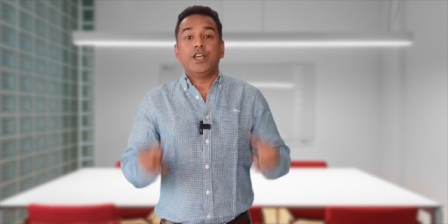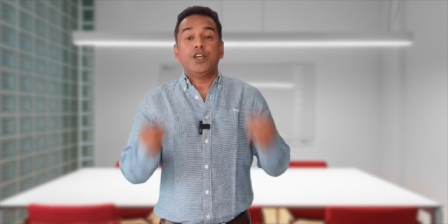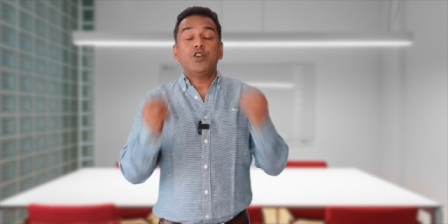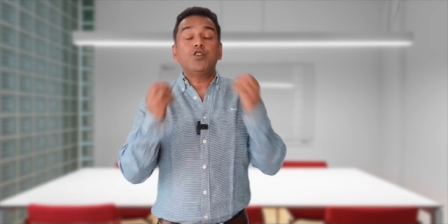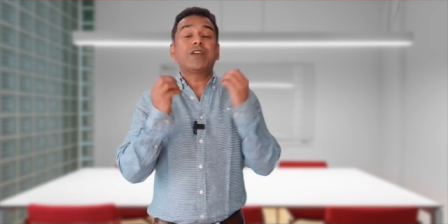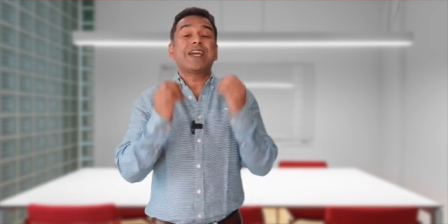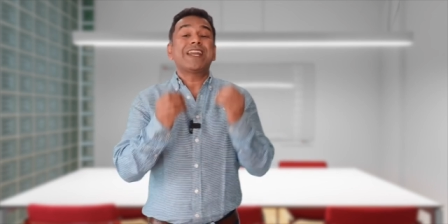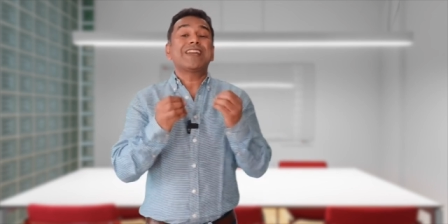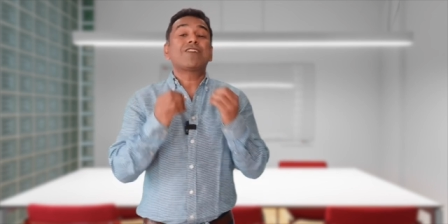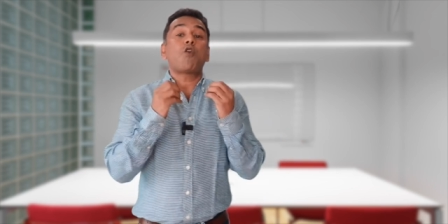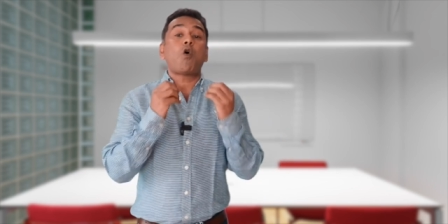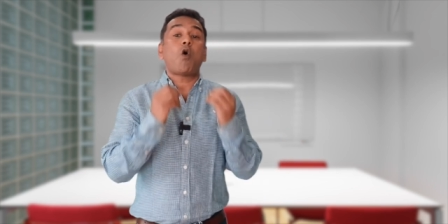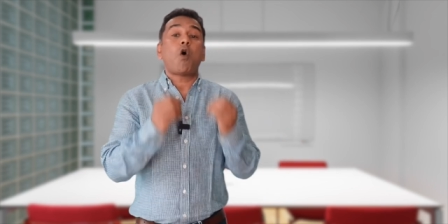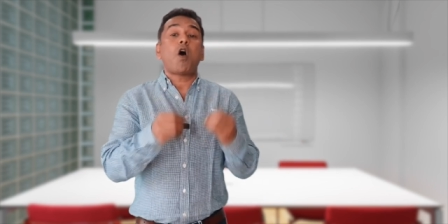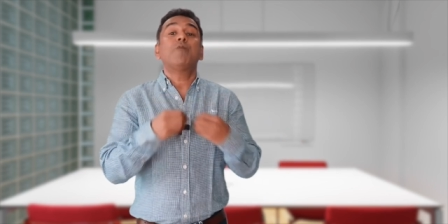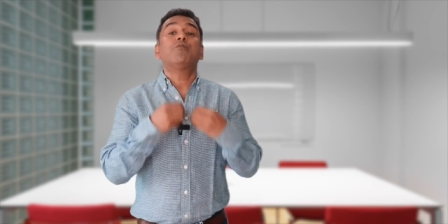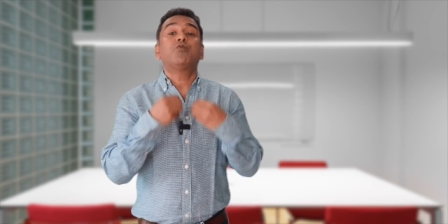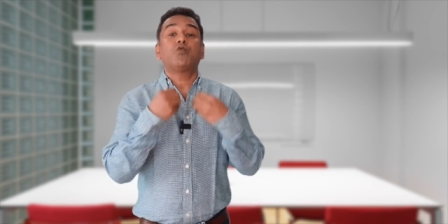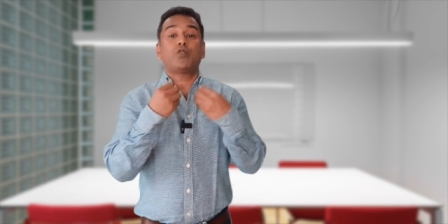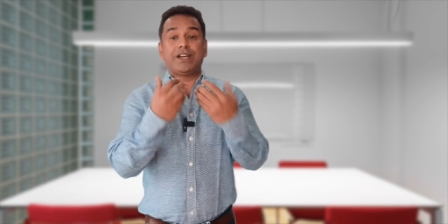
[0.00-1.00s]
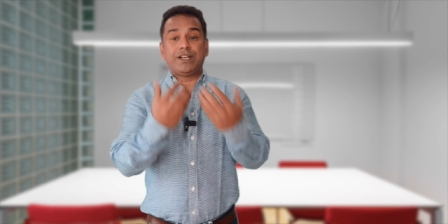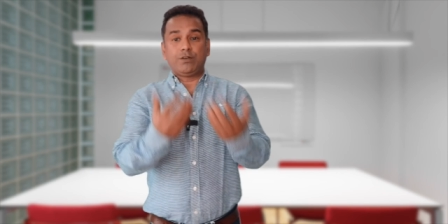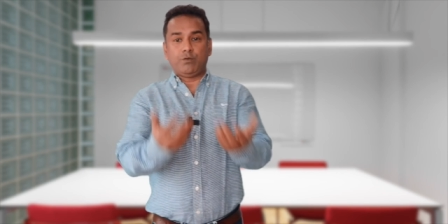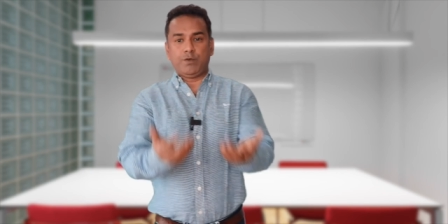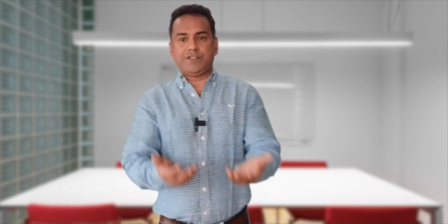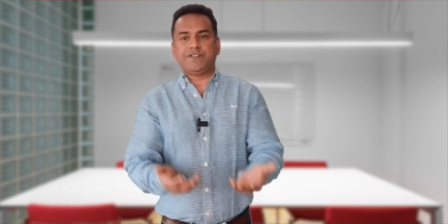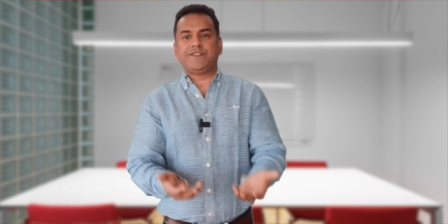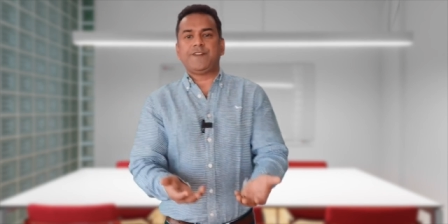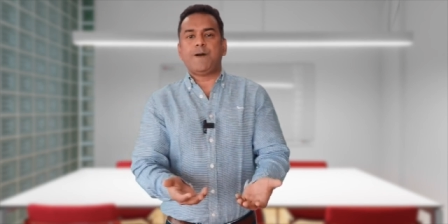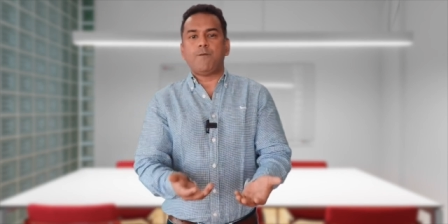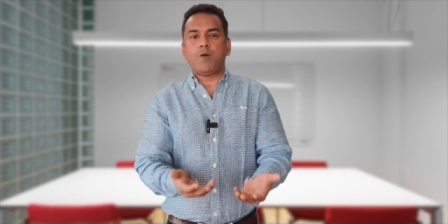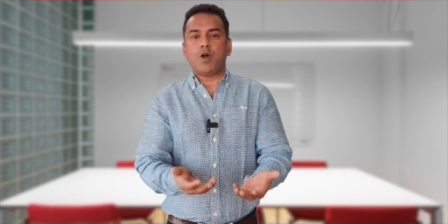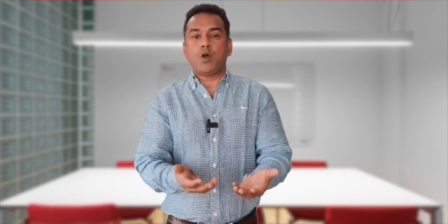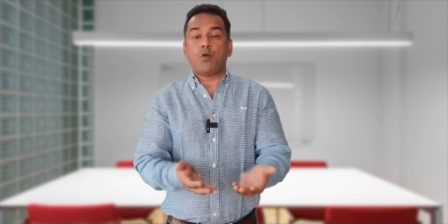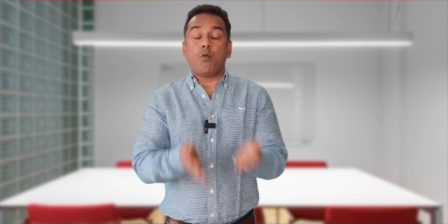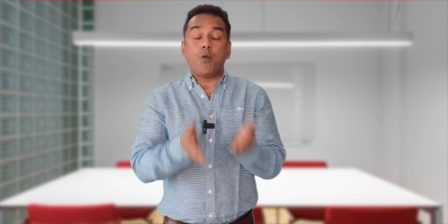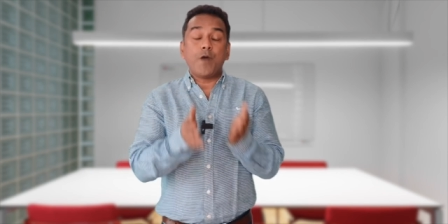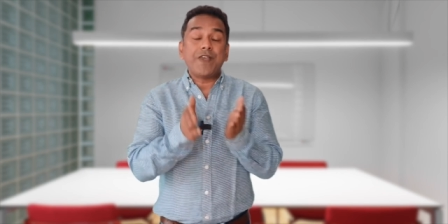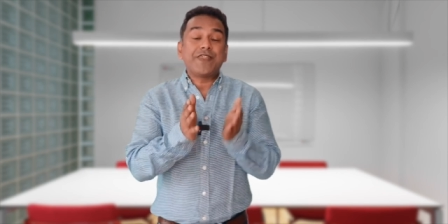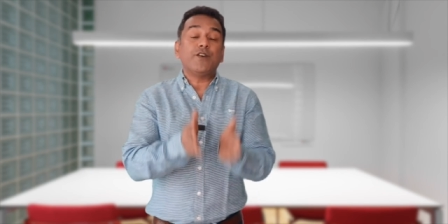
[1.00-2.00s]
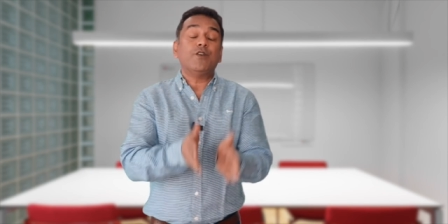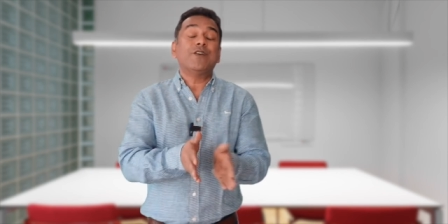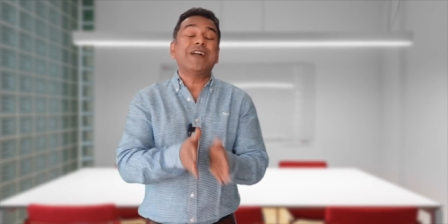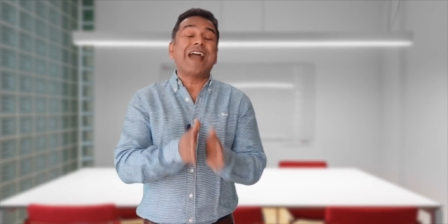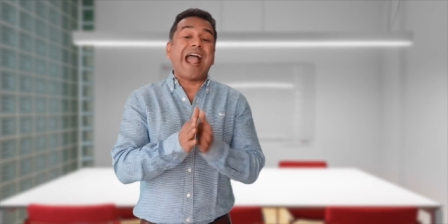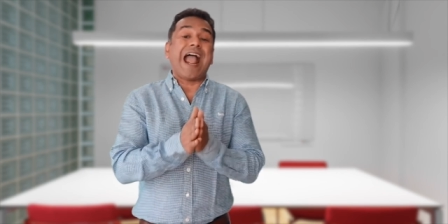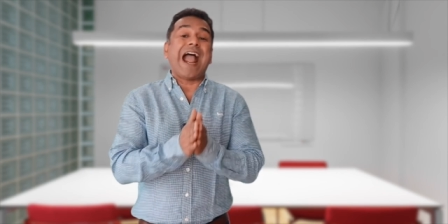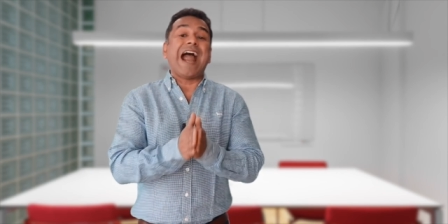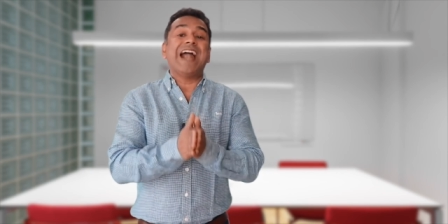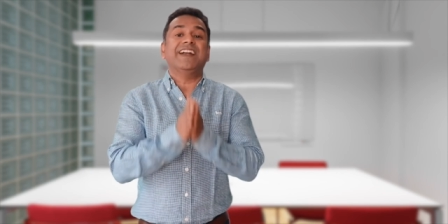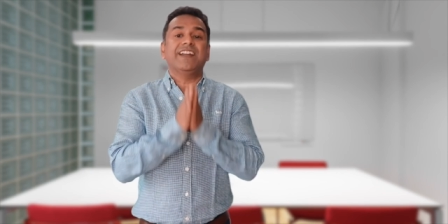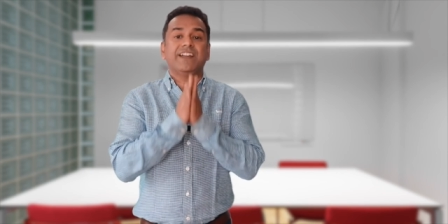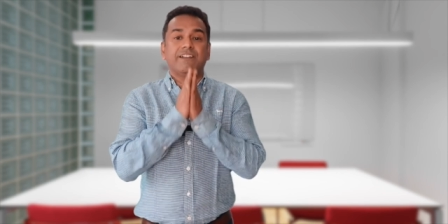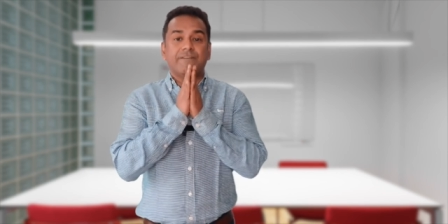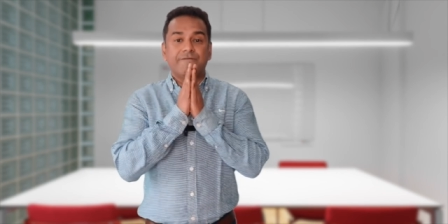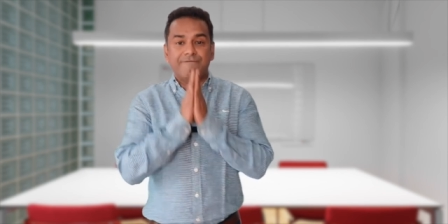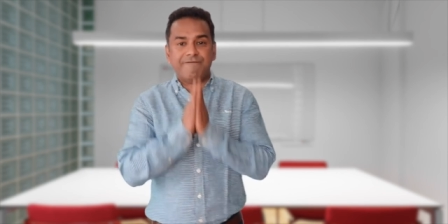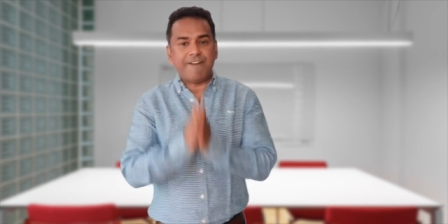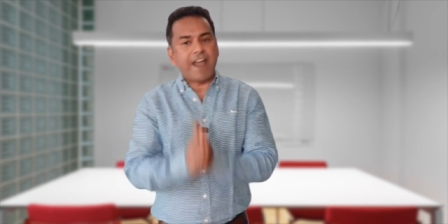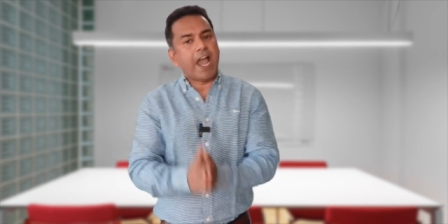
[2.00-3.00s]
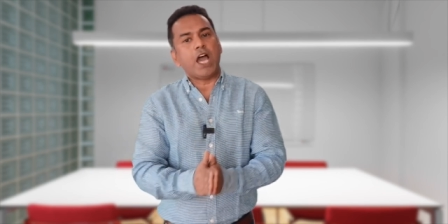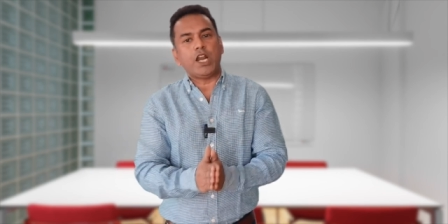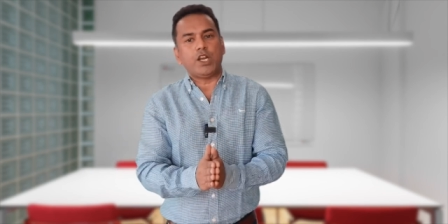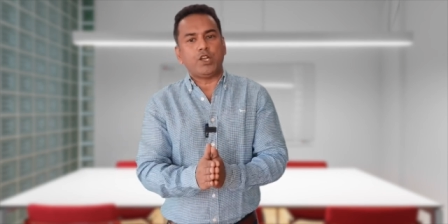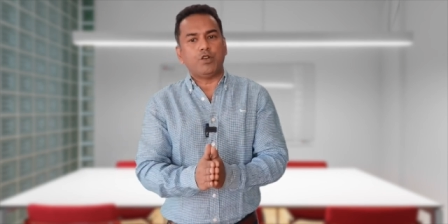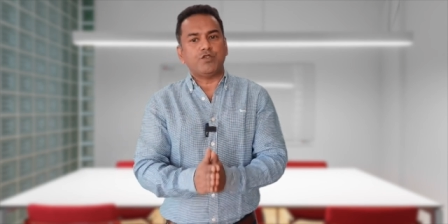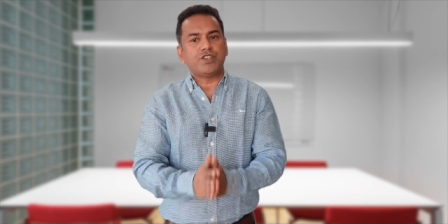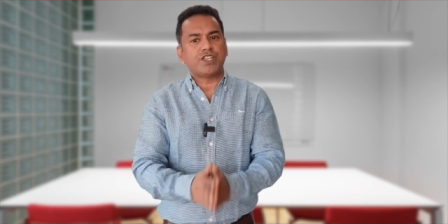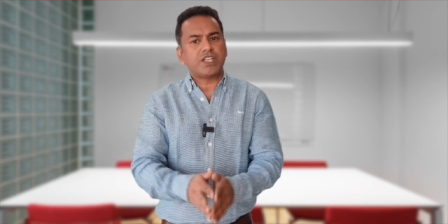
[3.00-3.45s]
You can cooperate with someone without adding value.